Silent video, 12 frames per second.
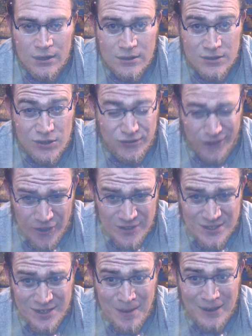So as far
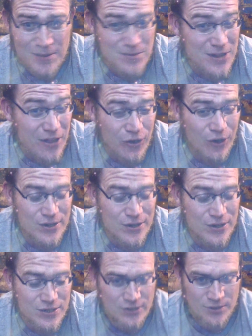as Inmendum's other
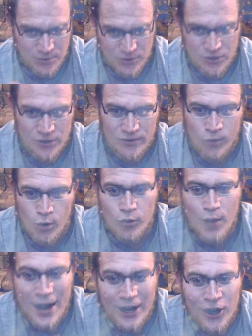criticisms, just for the
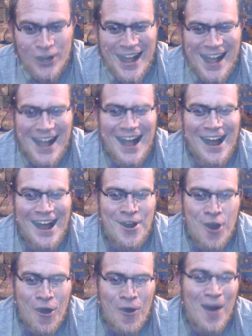record,
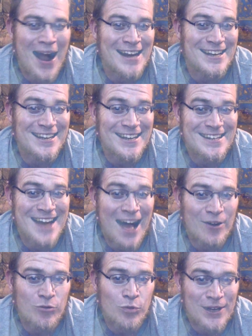no, I did
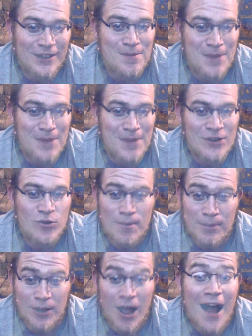not really mean to
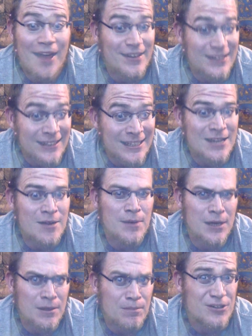imply that Liam
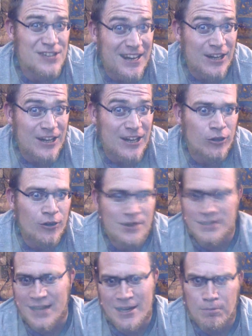in particular
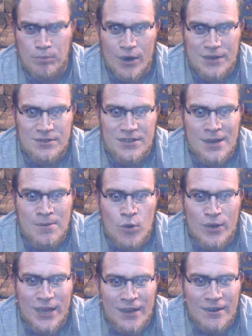is a depressed
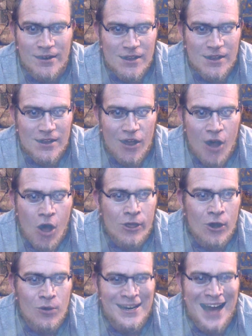emo kid,
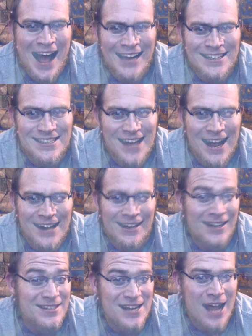although in hindsight
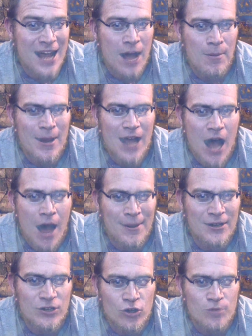I see how my
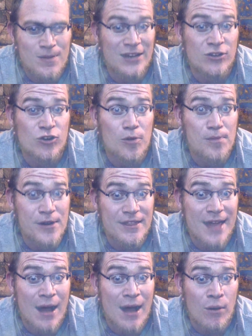comment could be
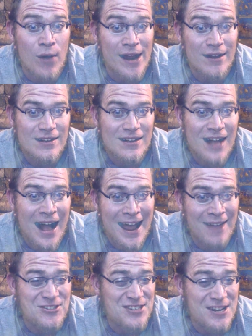interpreted that way. I
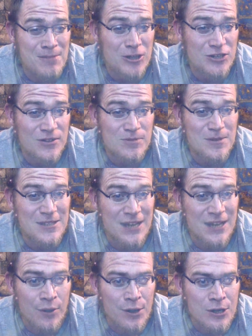haven't seen much of his
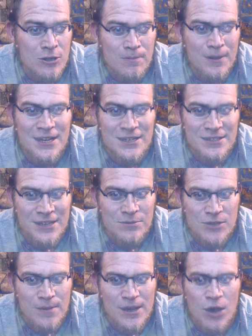material, but he seems
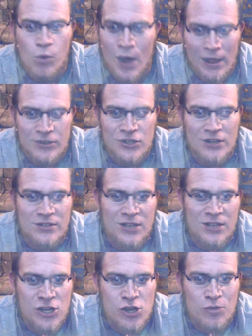to be a
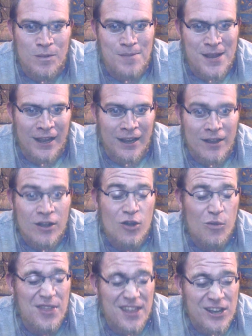well-adjusted human being
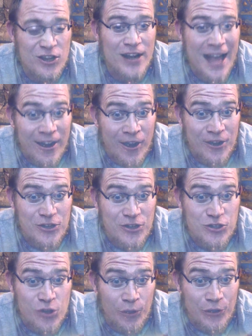with a good head on his
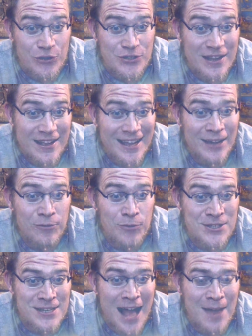shoulders. It
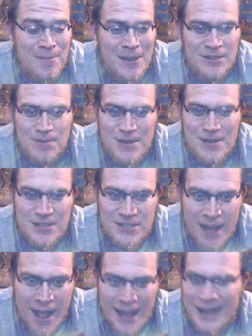was not meant to be
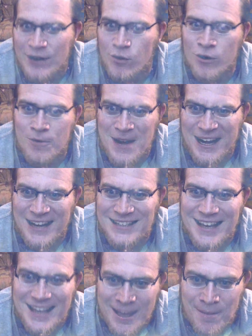snide or demeaning
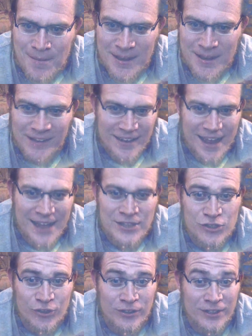to him, and
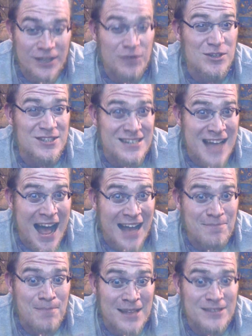certainly was
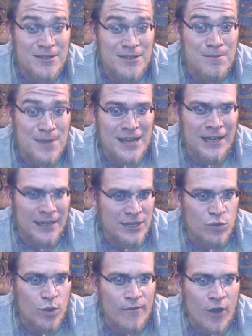not meant to be any
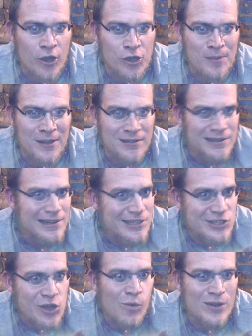sort of argument,
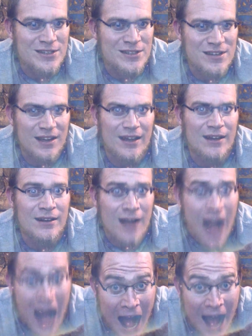so once again,
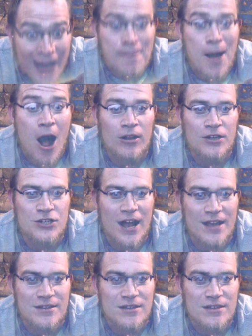I
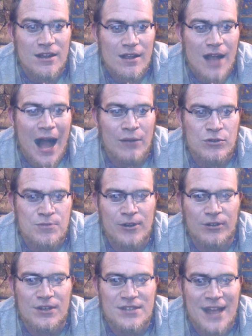apologize. I was
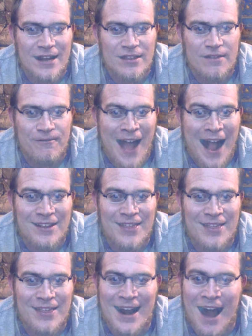merely stating the fact
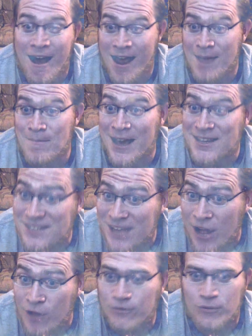that I
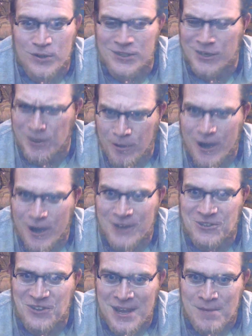myself was a
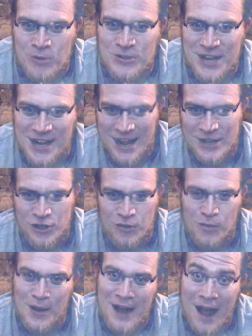depressed emo teenager
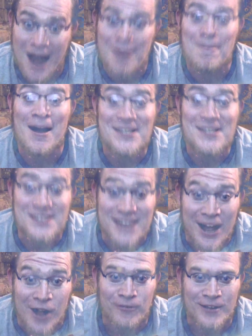when I
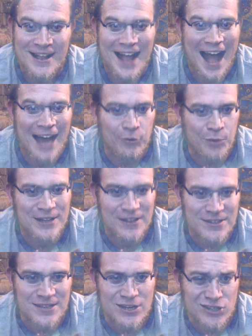myself had a
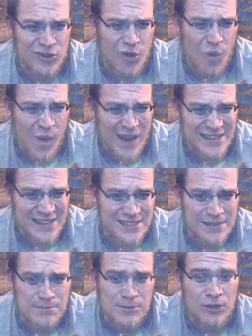realization quite
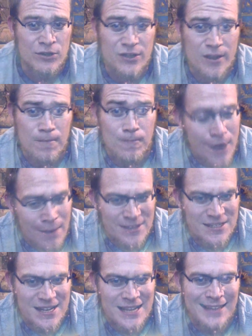similar to the
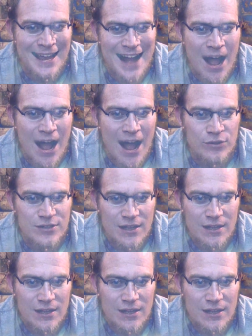premise he laid out.